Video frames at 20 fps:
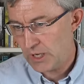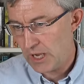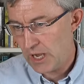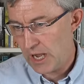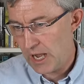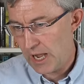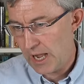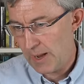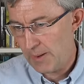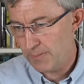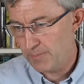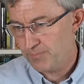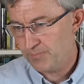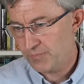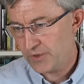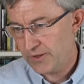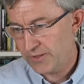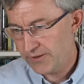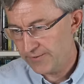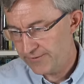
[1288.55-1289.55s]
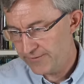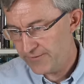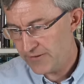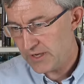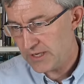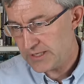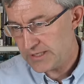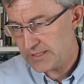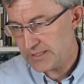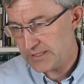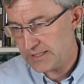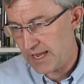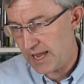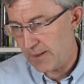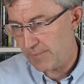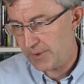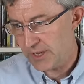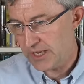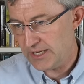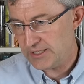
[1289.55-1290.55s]
The first
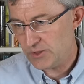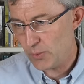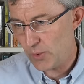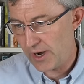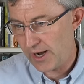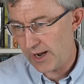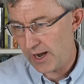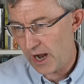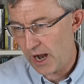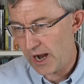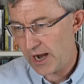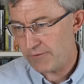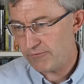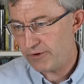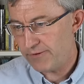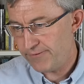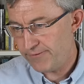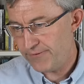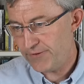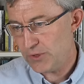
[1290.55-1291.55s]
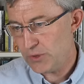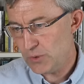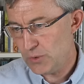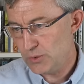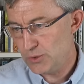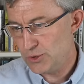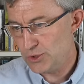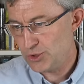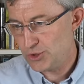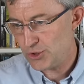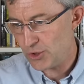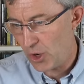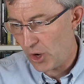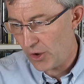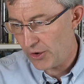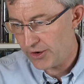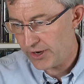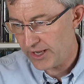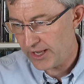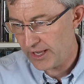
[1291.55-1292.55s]
step is where I refuse to
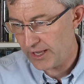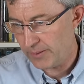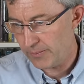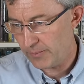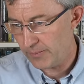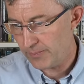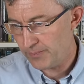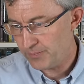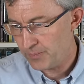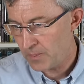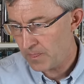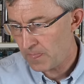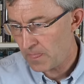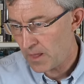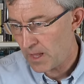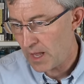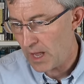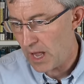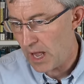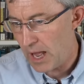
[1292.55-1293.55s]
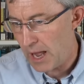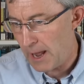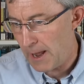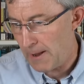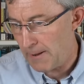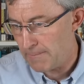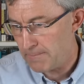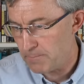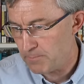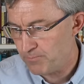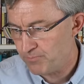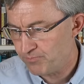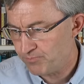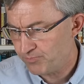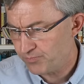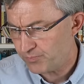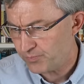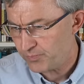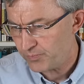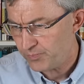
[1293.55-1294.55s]
honor Him. And
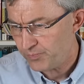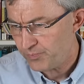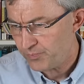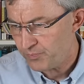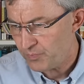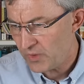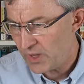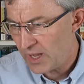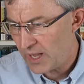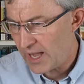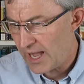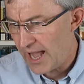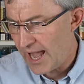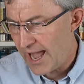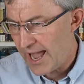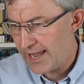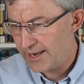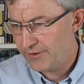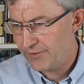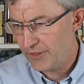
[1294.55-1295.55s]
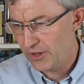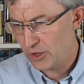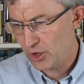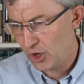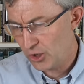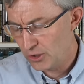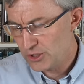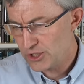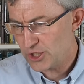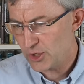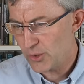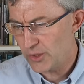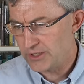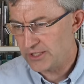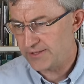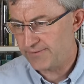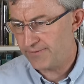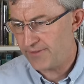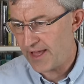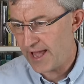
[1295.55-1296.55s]
the
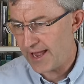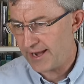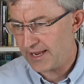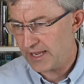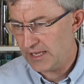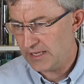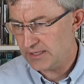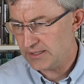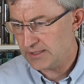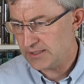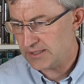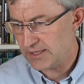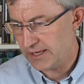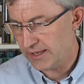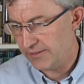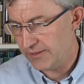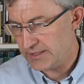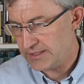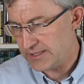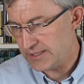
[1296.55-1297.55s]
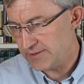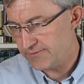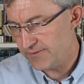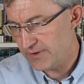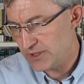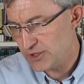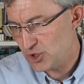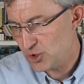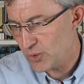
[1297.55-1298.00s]
consequence of that is, and this is verse